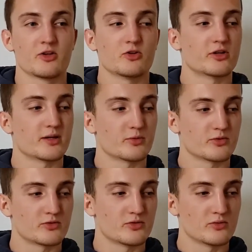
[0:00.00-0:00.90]
you're
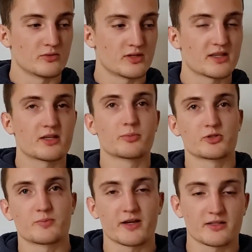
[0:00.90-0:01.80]
able to get their
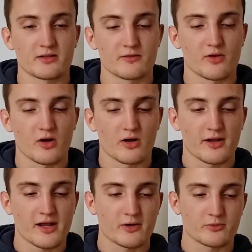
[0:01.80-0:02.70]
perspective on
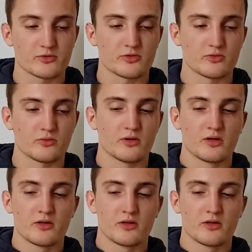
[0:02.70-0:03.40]
how to